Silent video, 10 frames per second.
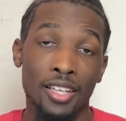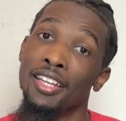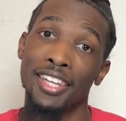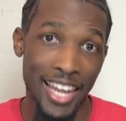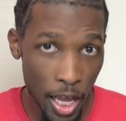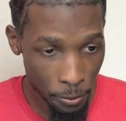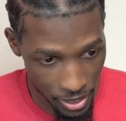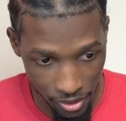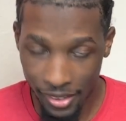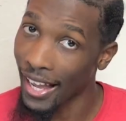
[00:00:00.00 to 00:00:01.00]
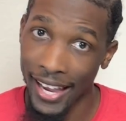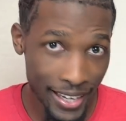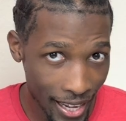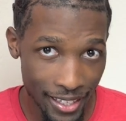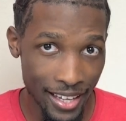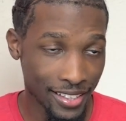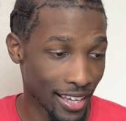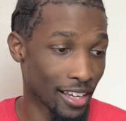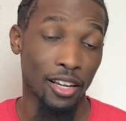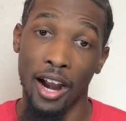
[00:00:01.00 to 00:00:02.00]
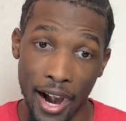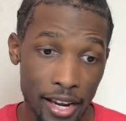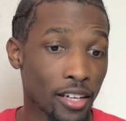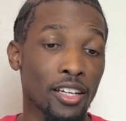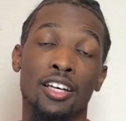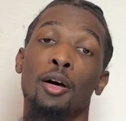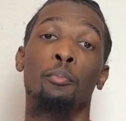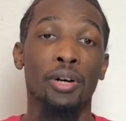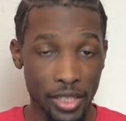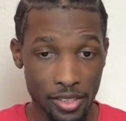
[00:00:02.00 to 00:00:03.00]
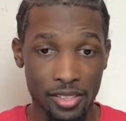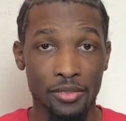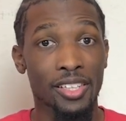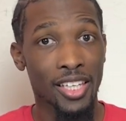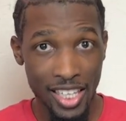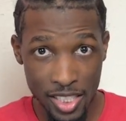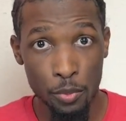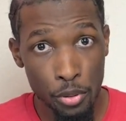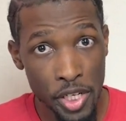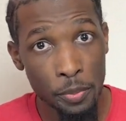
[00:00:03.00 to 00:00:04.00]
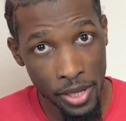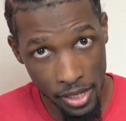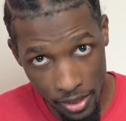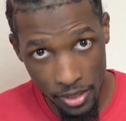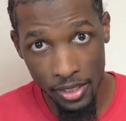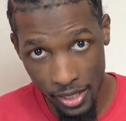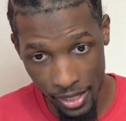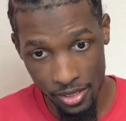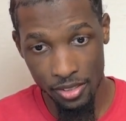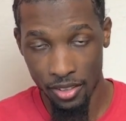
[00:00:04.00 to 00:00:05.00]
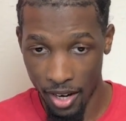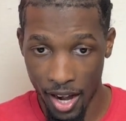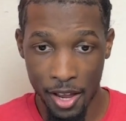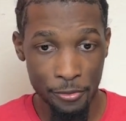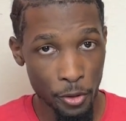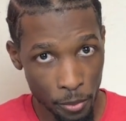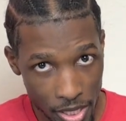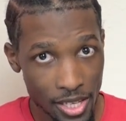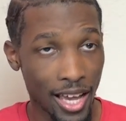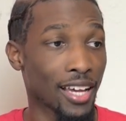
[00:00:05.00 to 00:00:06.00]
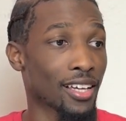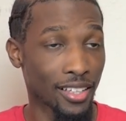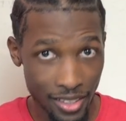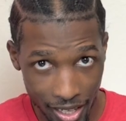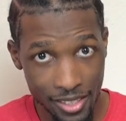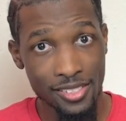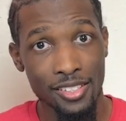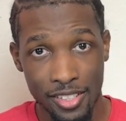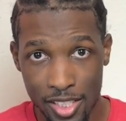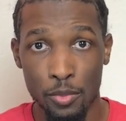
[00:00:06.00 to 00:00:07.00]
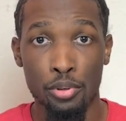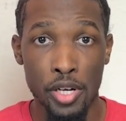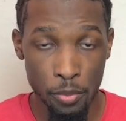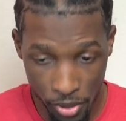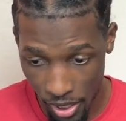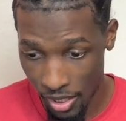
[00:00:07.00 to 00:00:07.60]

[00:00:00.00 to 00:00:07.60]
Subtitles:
Not me. I ain't got it like that. All right, but it's a pretty penny nonetheless. All right, for me, I consider this a pretty penny.